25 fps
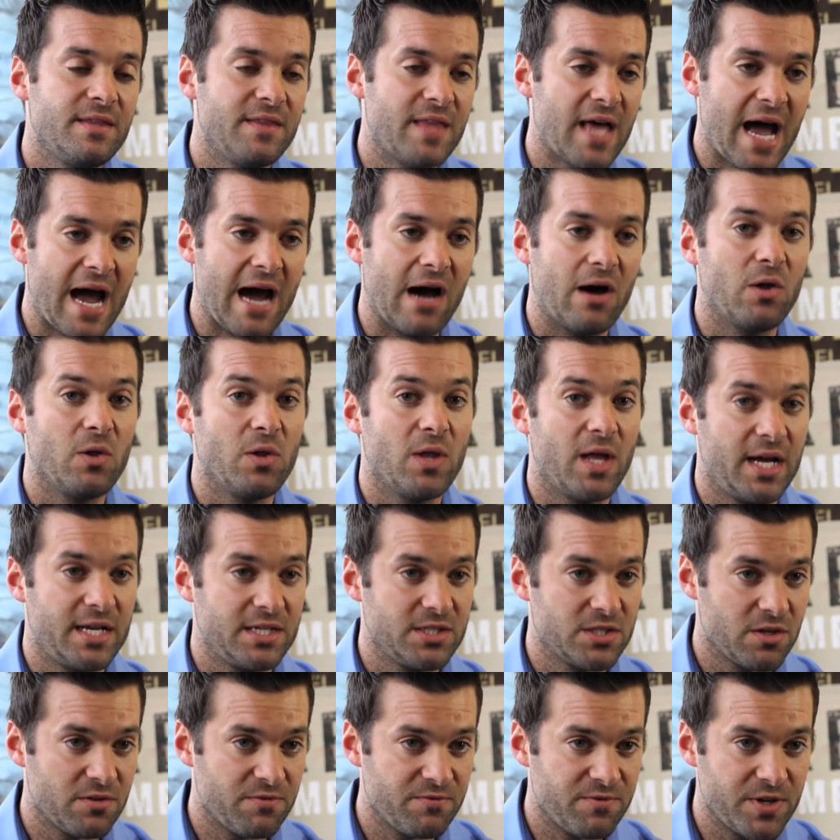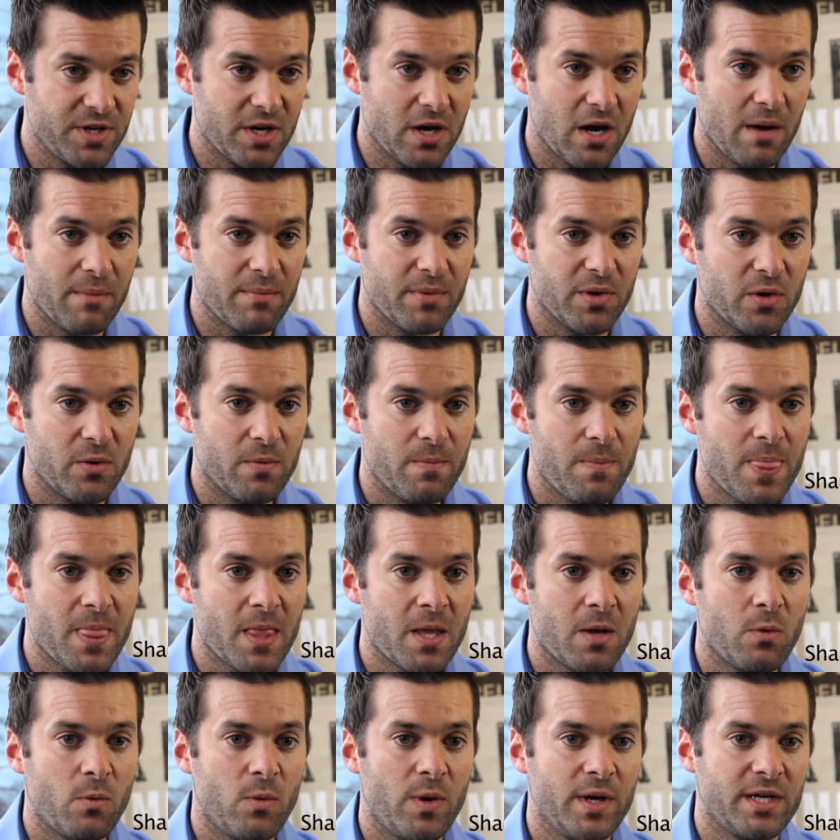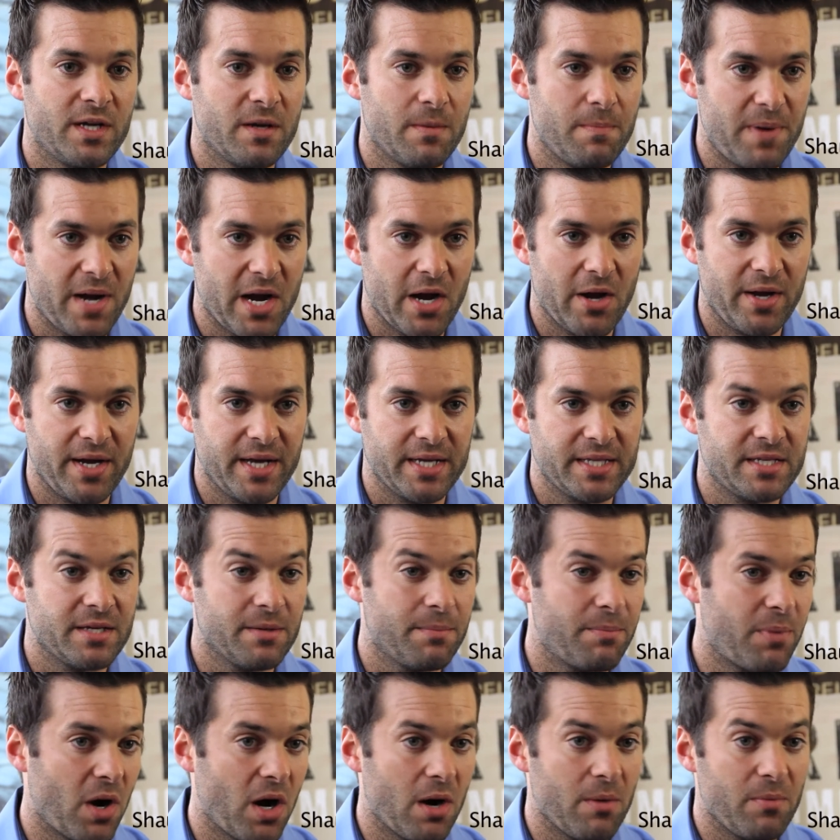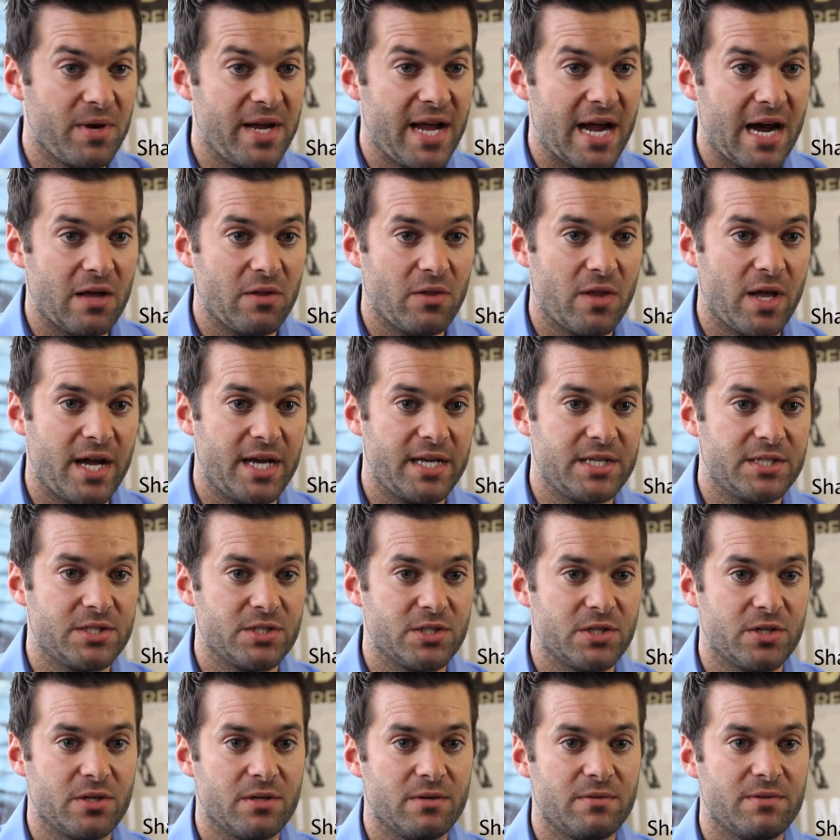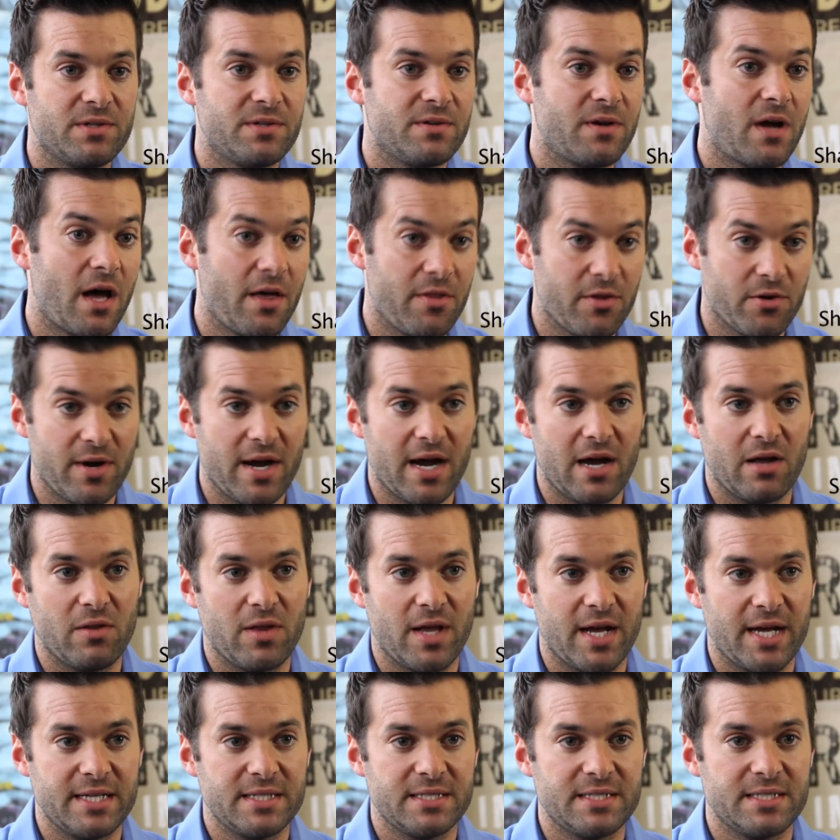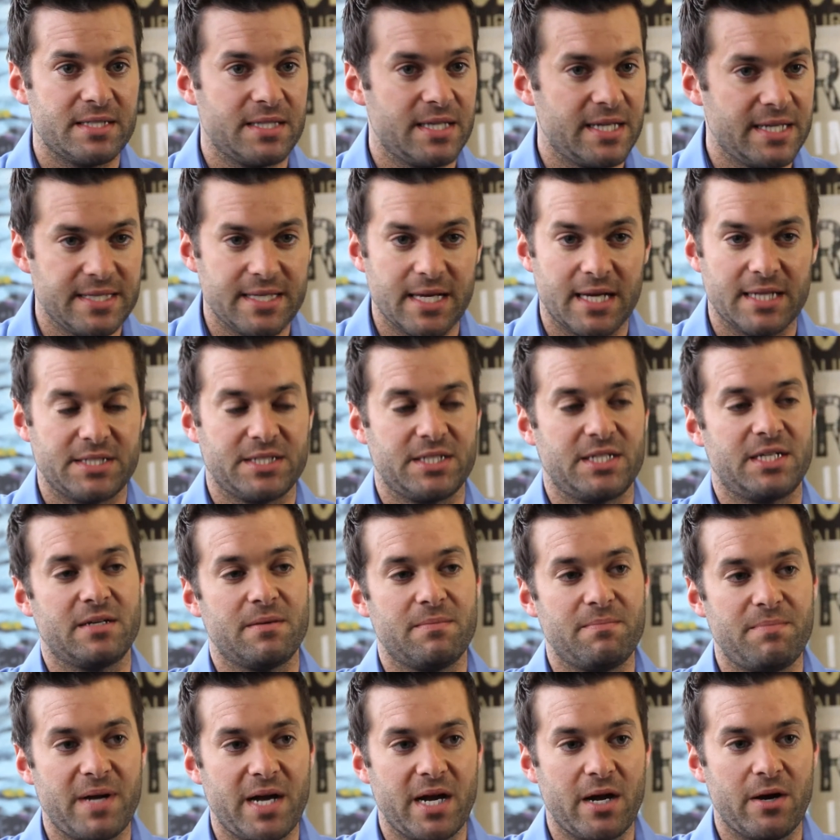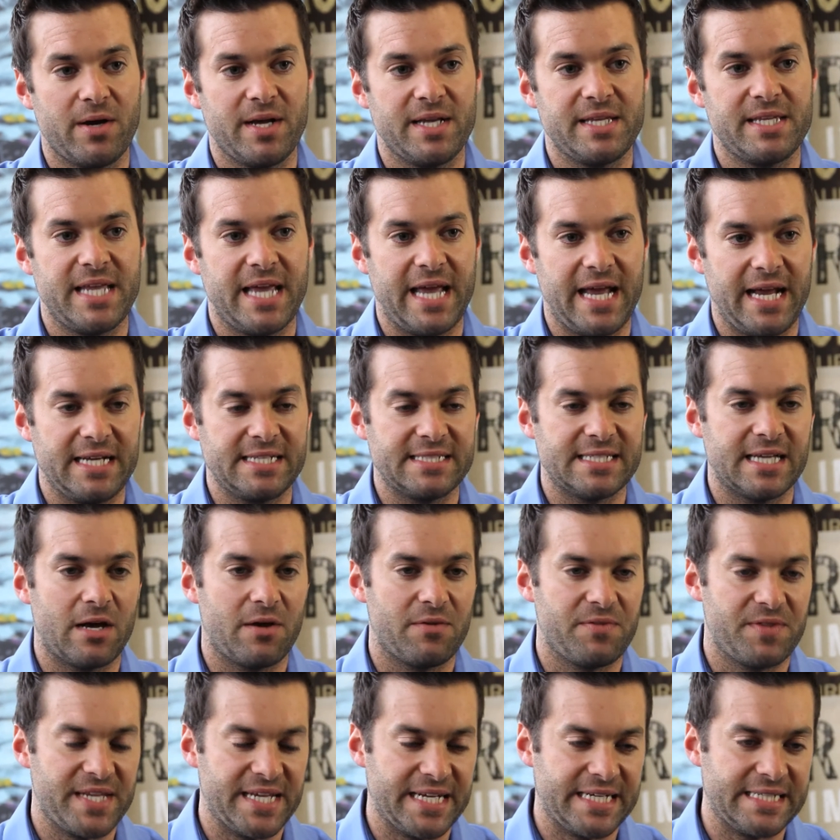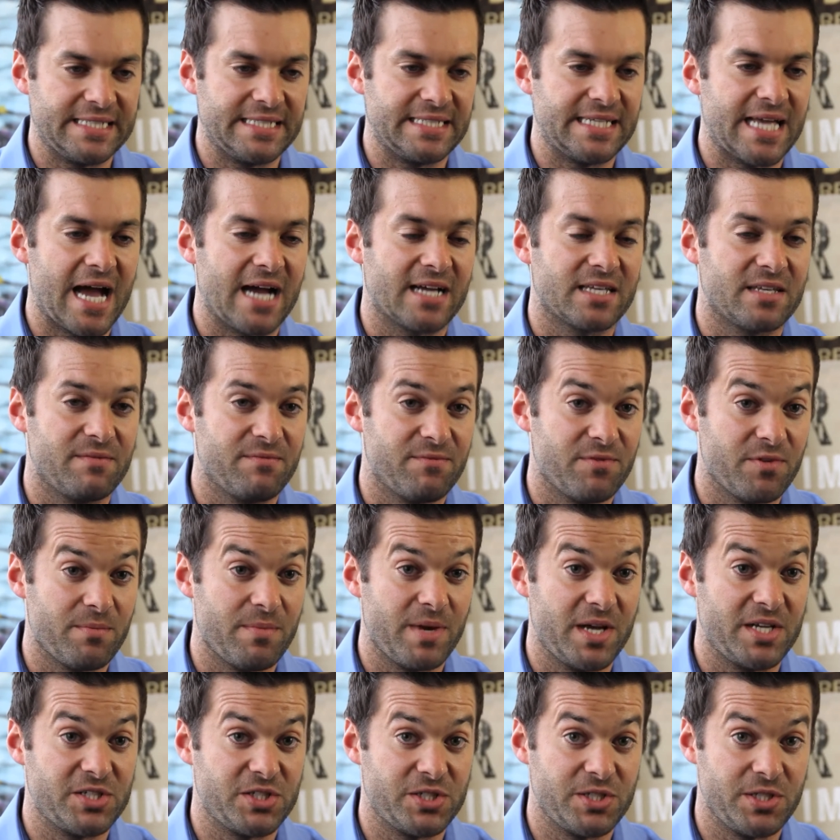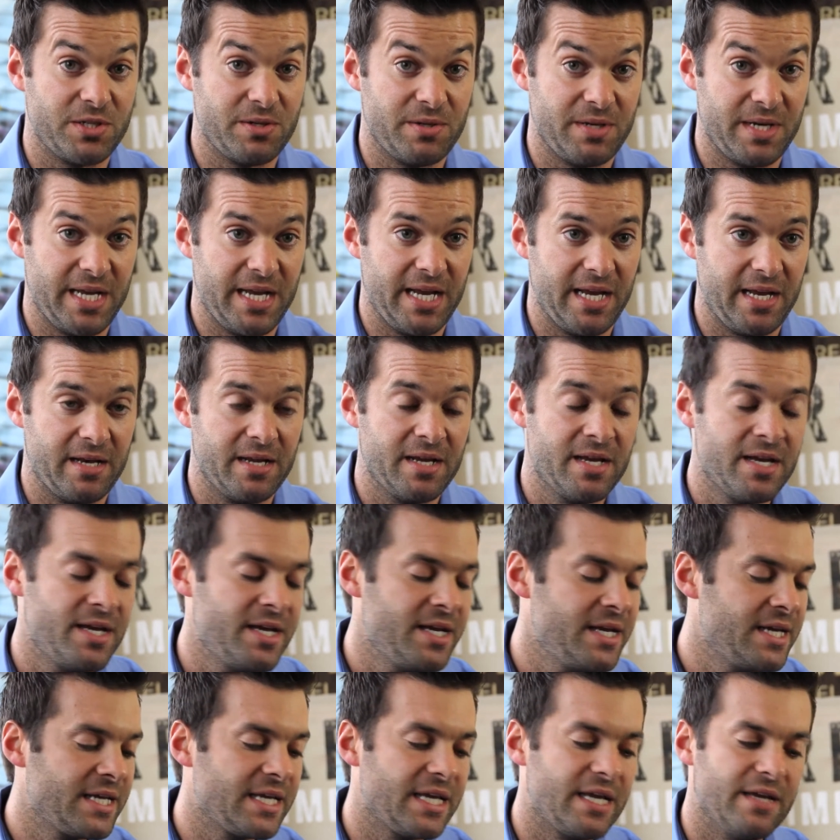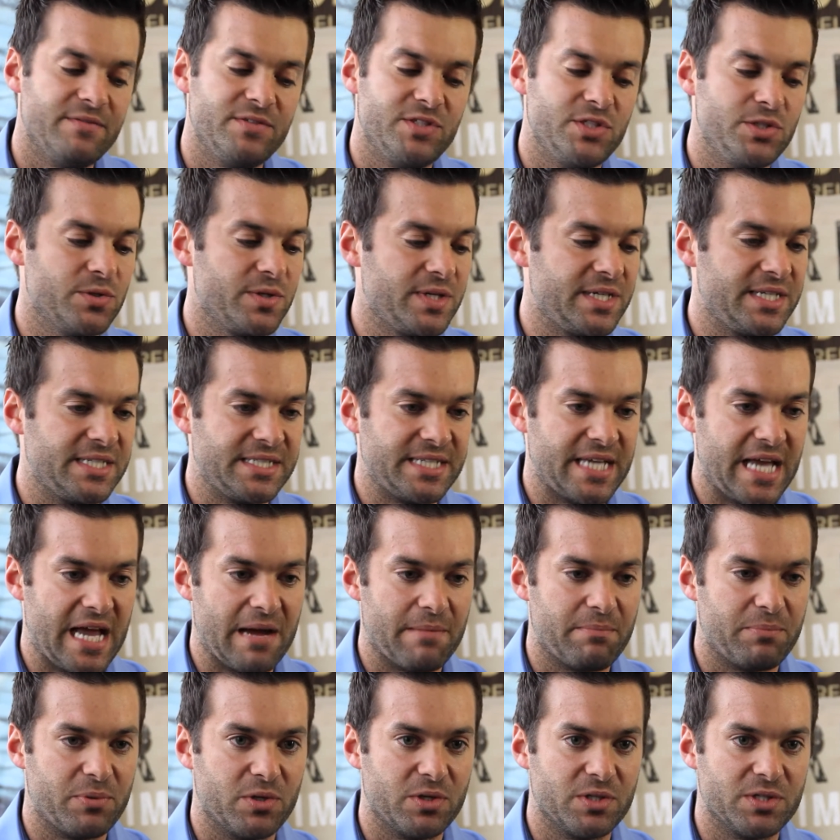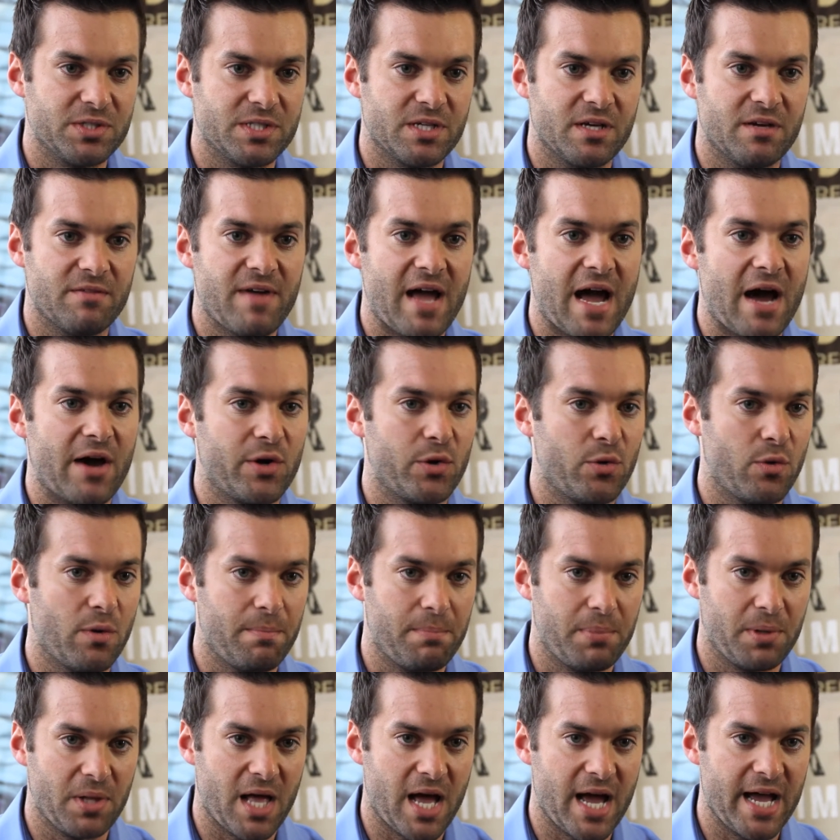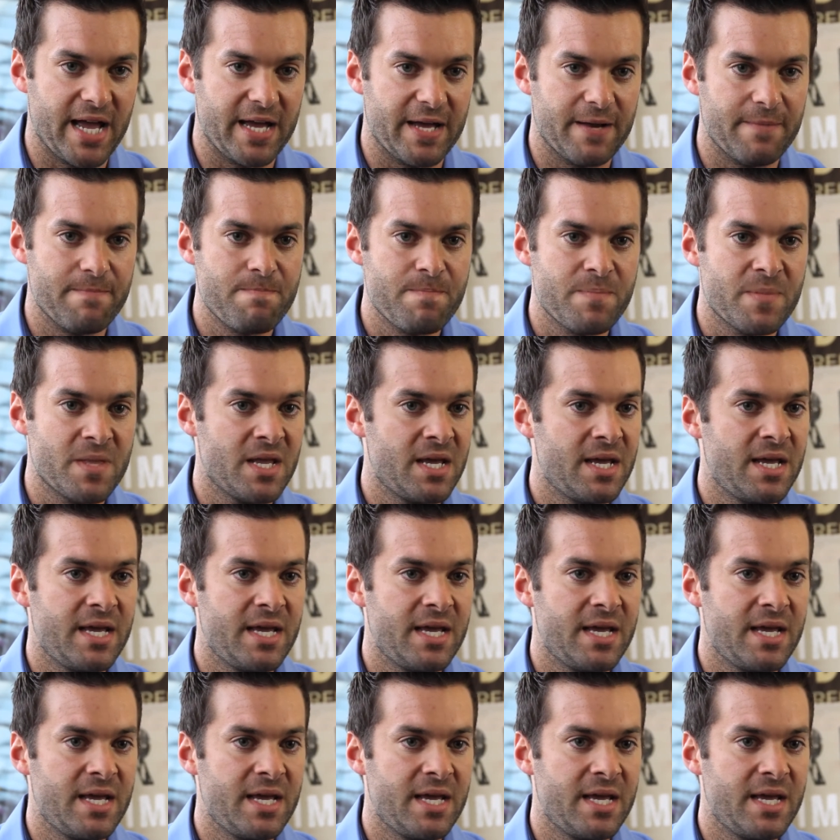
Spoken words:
The outlines are phenomenal. When comparing it to Barbie outlines or other outlines, it doesn't compare. It takes out the exact information you need, gives you examples of how to apply it.